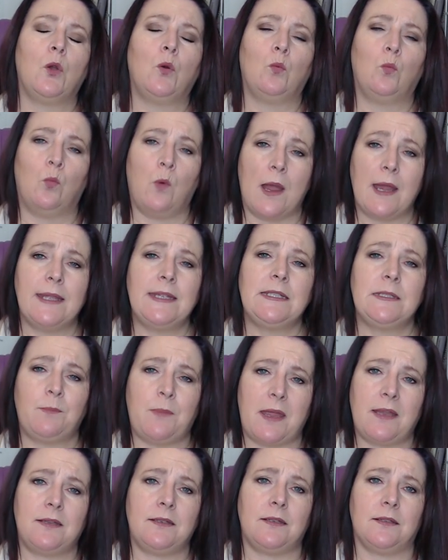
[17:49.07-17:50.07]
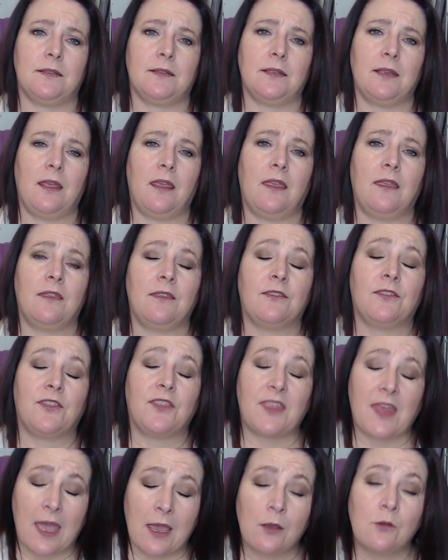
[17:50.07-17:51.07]
Why spend
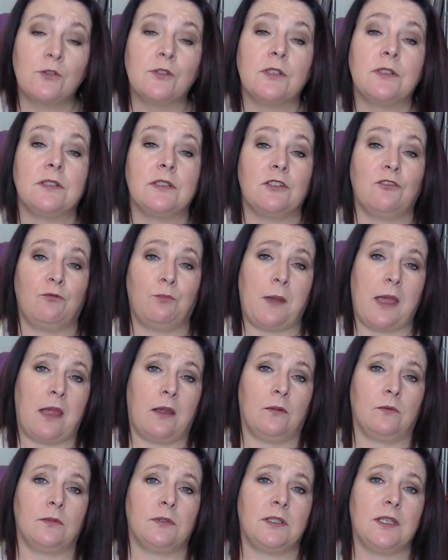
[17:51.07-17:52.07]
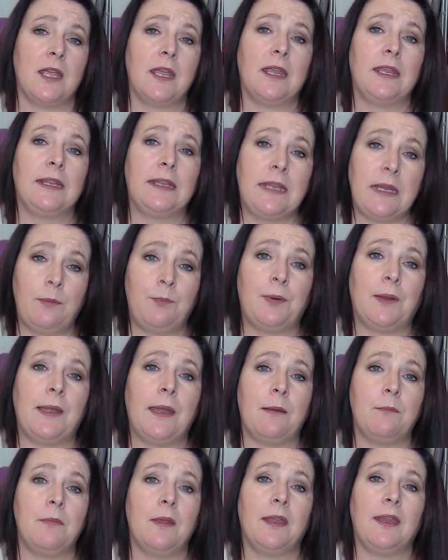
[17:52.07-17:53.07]
thousands of pounds keeping
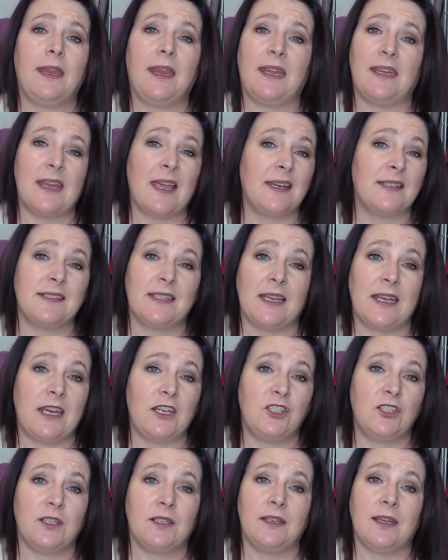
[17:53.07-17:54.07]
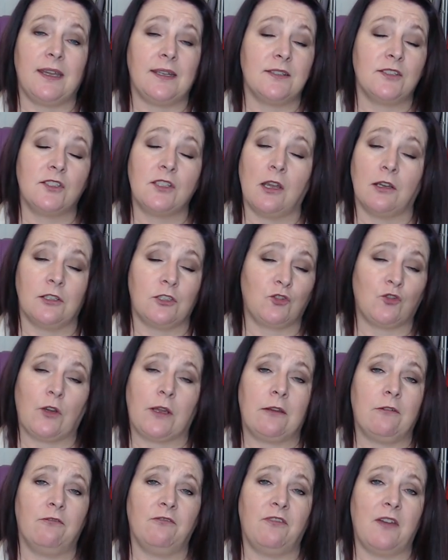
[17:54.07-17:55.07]
him in isolation in
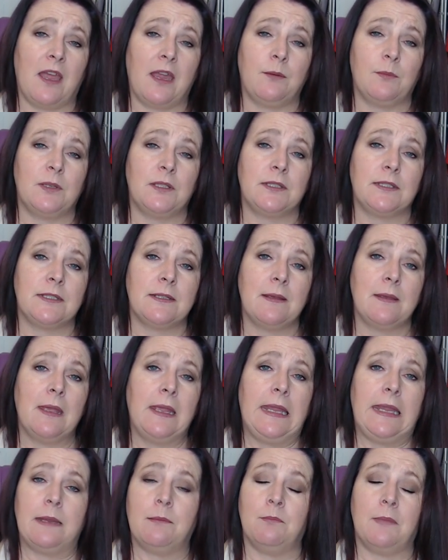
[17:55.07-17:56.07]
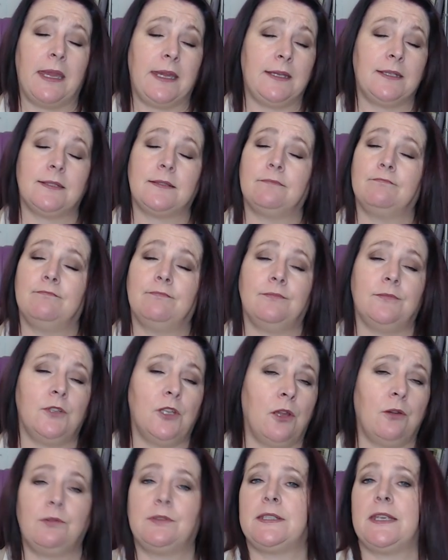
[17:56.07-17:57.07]
solitary confinement? It makes
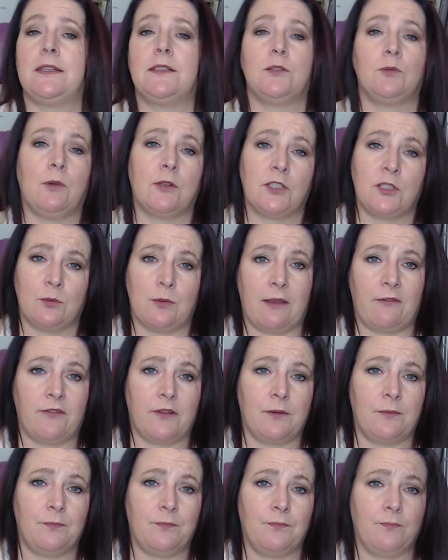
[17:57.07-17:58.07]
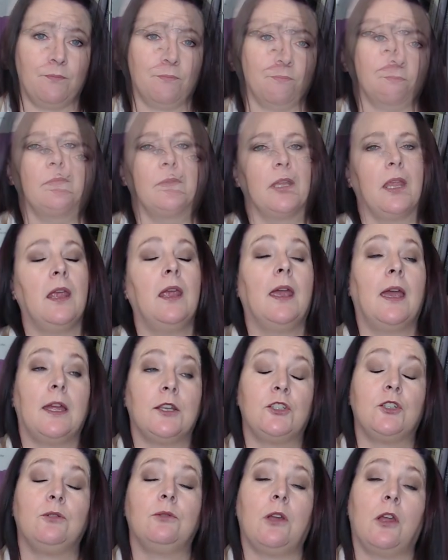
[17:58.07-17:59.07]
no sense whatsoever.
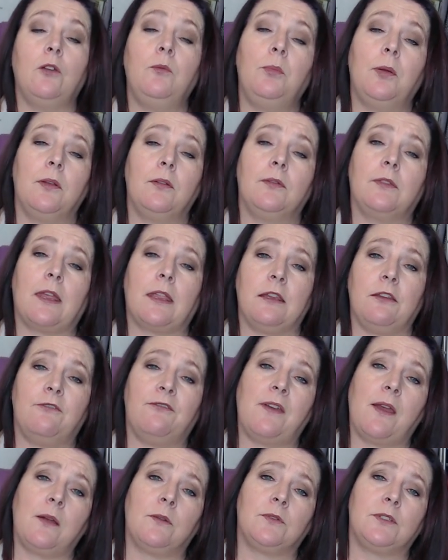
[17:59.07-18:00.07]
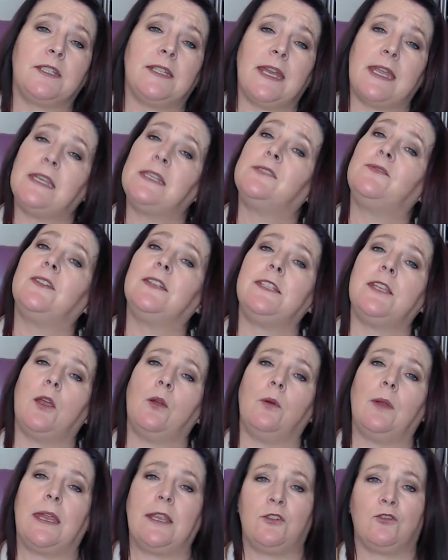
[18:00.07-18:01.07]
I do hope that you found today's
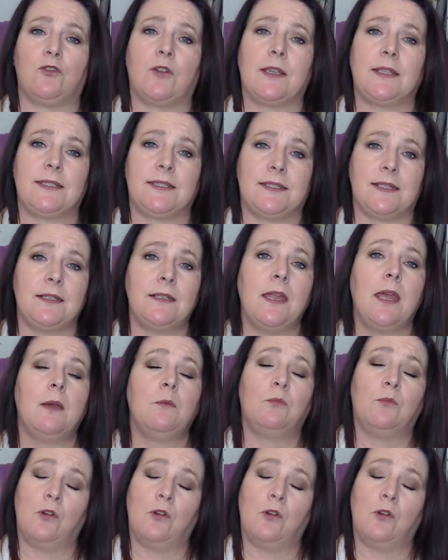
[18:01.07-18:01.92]
video interesting.